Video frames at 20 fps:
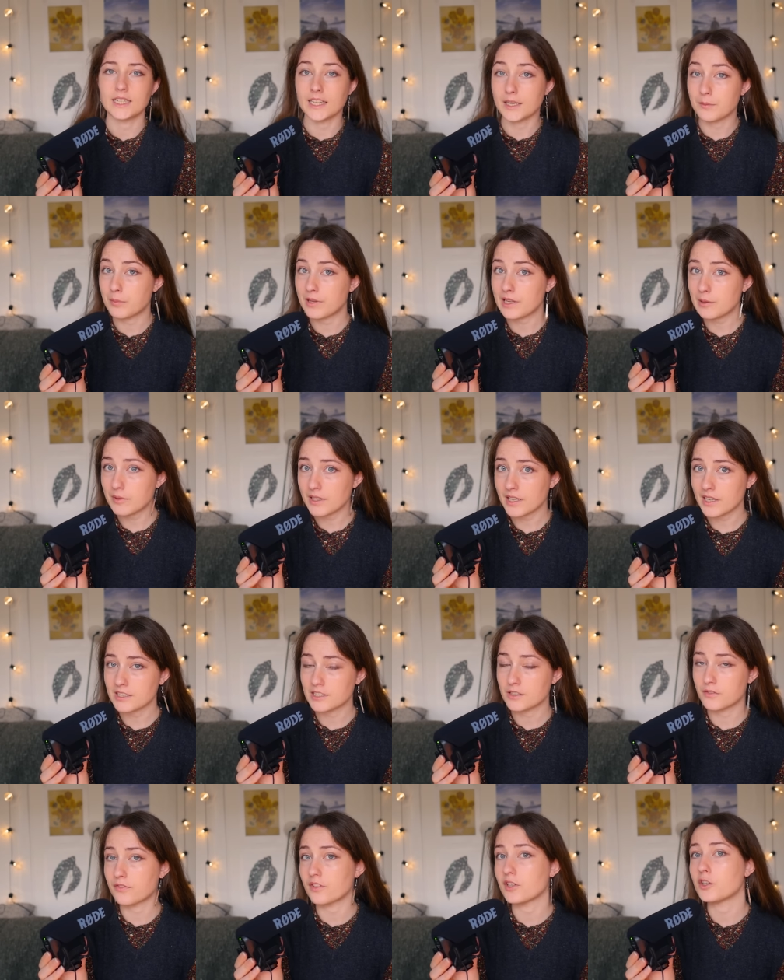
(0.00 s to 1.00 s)
A P B
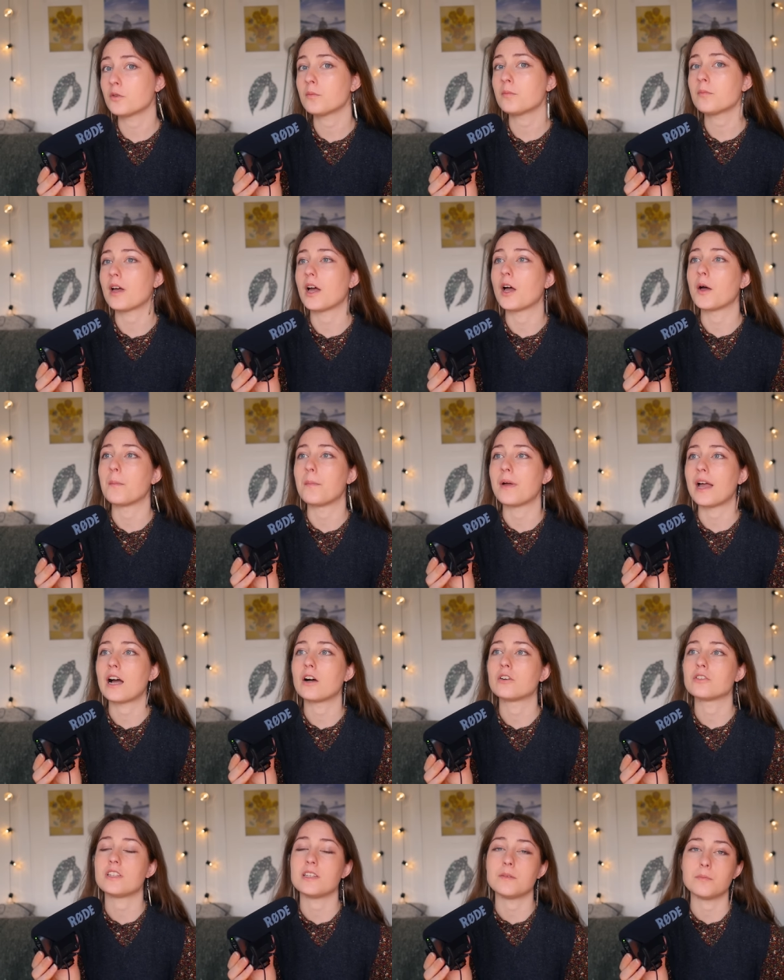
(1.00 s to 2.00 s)
S film
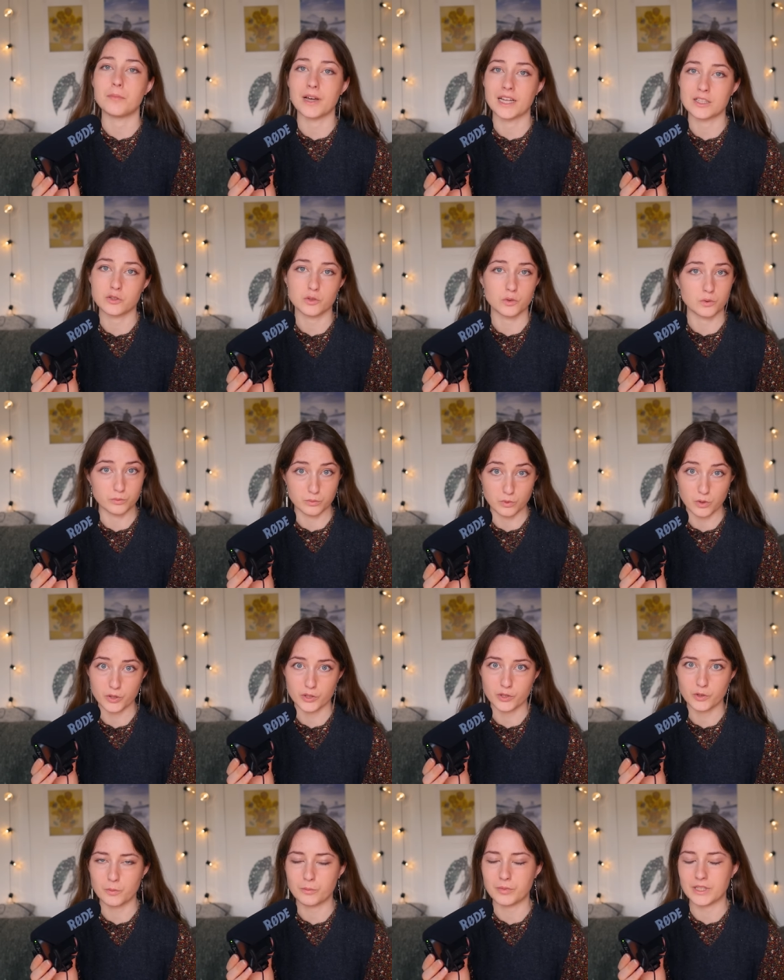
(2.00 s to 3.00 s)
about the battle royal